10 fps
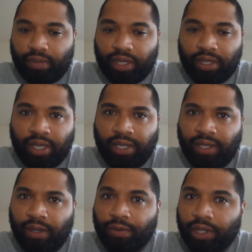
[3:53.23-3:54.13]

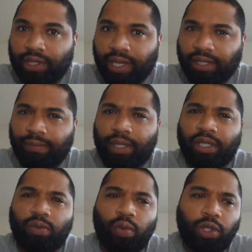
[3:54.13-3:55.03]
he really doesn't,
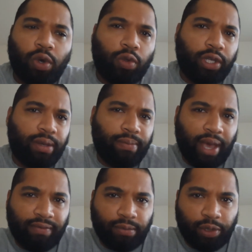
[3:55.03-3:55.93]
because what's holding him
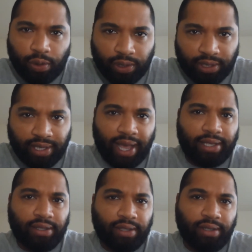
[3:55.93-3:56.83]
back from showing his
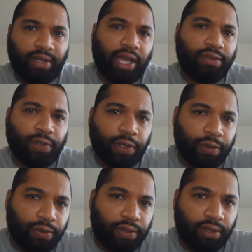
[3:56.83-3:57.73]
tax
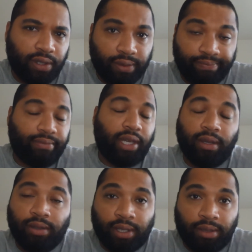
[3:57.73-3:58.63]
returns?
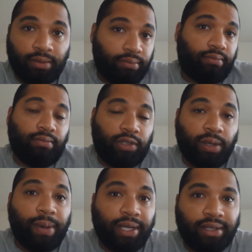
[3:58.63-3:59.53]

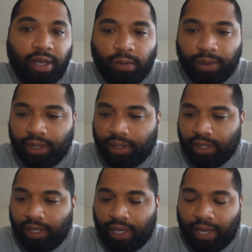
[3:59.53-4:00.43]
Somebody tell me.
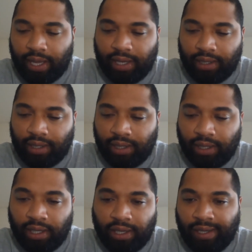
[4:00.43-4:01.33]
And
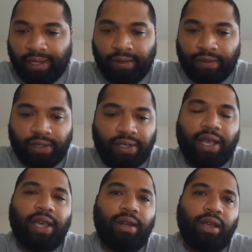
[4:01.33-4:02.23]
he even
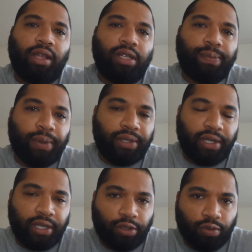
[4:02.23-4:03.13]
said in his
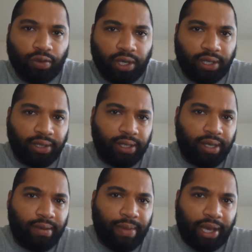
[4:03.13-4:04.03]
presidential run
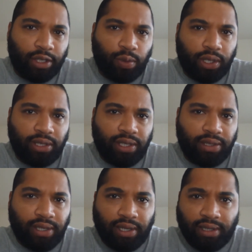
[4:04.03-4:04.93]
back in
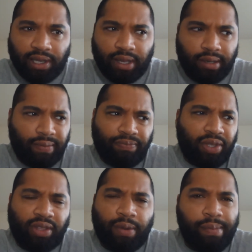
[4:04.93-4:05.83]
2016, he said
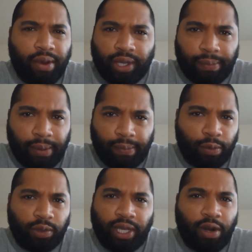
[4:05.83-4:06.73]
the American
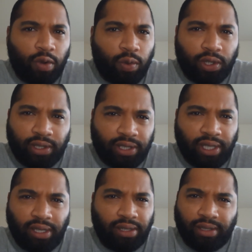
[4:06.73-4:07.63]
people, they don't want to
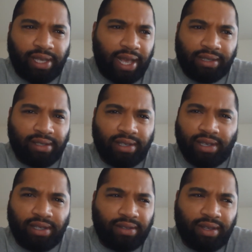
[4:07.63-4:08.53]
see the taxes.
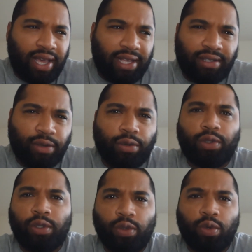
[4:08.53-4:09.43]
It has zero
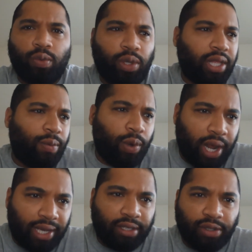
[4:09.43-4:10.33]
to do with what
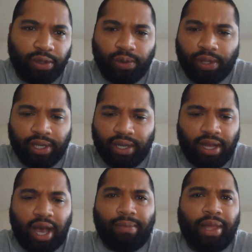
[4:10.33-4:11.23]
I can do, and
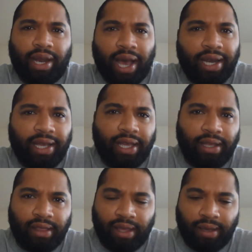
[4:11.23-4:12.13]
I'm not hiding
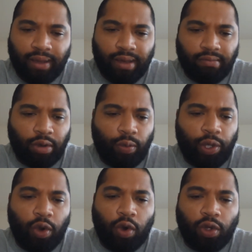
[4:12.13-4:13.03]
anything. But
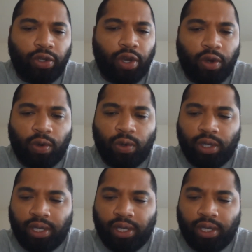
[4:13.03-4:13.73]
we all know